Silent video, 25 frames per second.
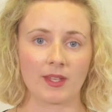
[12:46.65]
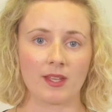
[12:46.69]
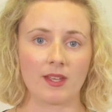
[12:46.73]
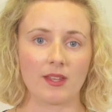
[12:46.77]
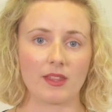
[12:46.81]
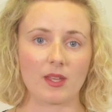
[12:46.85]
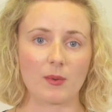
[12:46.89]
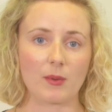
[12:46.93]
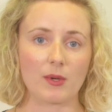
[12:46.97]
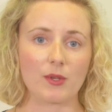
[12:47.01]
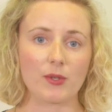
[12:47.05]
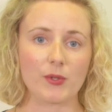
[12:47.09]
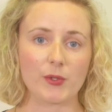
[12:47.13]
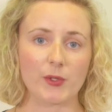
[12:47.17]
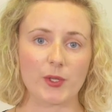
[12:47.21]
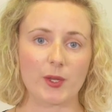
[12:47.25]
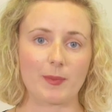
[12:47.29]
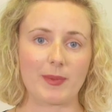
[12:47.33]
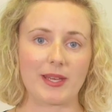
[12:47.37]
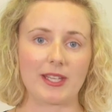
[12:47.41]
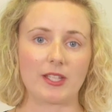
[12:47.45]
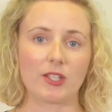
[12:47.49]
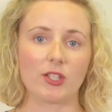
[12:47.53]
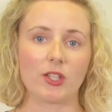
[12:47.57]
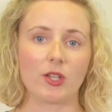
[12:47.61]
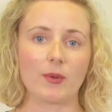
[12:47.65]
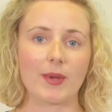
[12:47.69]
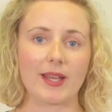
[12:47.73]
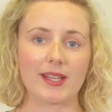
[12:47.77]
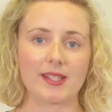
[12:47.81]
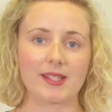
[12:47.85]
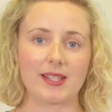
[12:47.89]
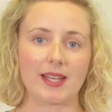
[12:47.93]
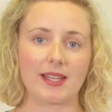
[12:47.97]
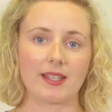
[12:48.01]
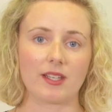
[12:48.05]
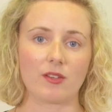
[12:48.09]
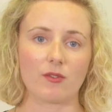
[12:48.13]
There will also be 2
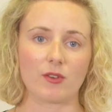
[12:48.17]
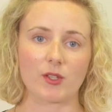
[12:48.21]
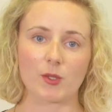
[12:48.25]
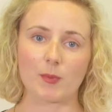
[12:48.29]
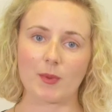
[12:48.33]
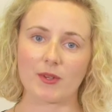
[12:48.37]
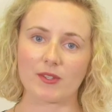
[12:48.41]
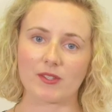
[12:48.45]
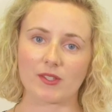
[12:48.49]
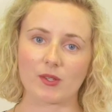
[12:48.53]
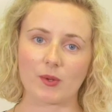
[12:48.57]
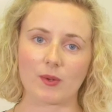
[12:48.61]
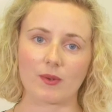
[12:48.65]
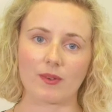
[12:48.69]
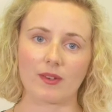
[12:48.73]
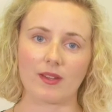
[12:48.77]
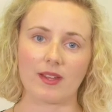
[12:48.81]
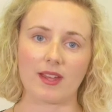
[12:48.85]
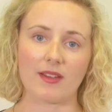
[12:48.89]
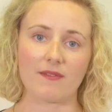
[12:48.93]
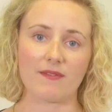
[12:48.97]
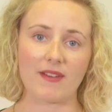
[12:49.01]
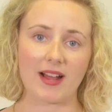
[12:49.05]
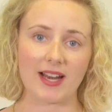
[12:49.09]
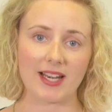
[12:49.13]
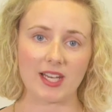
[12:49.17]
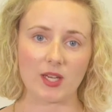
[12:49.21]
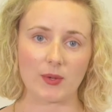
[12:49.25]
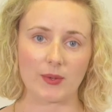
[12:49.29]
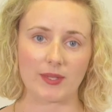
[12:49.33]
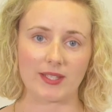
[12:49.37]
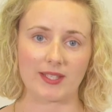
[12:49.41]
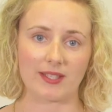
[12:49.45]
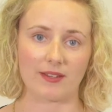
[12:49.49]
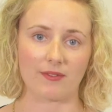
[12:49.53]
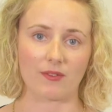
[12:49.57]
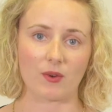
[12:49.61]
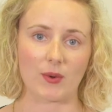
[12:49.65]
extended response
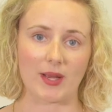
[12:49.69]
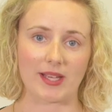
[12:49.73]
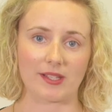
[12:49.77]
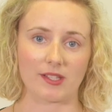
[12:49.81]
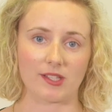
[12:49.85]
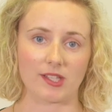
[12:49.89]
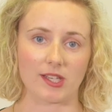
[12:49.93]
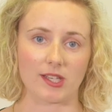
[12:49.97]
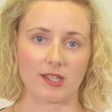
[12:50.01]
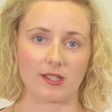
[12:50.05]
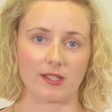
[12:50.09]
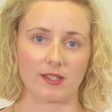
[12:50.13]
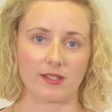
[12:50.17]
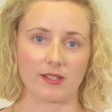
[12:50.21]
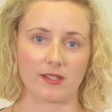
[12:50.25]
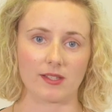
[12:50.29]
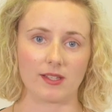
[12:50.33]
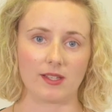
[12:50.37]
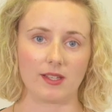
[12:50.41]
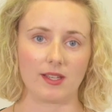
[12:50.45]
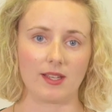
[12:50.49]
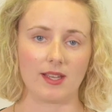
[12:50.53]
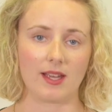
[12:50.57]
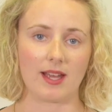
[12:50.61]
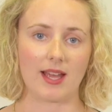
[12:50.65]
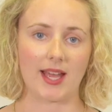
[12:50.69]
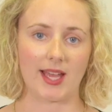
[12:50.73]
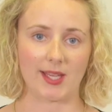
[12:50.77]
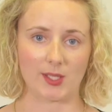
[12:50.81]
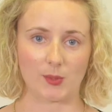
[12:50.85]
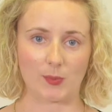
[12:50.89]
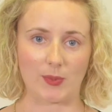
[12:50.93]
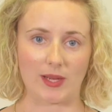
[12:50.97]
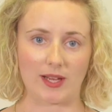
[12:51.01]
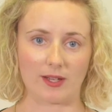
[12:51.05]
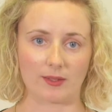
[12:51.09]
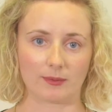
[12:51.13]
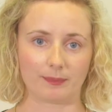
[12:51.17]
evaluative questions as
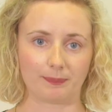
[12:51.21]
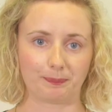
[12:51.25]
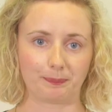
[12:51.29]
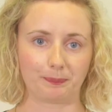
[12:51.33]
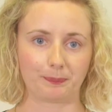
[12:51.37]
well.